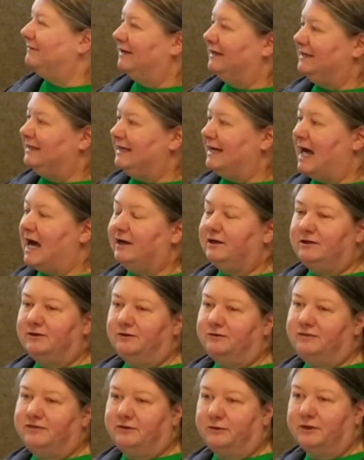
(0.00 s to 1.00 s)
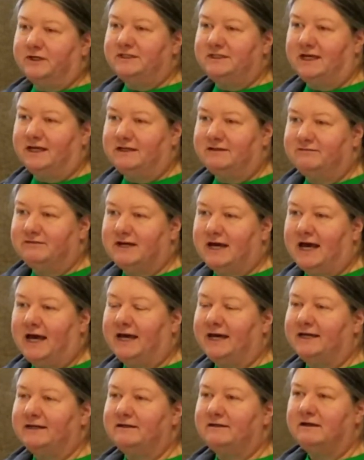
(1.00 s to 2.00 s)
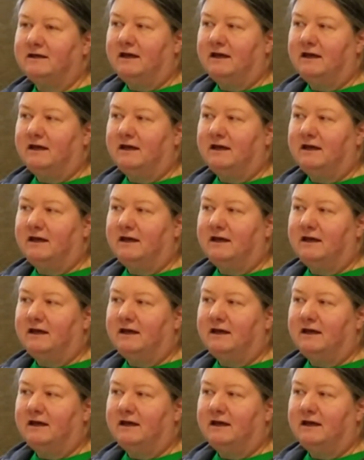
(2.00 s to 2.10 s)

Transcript: not an authoritative guide.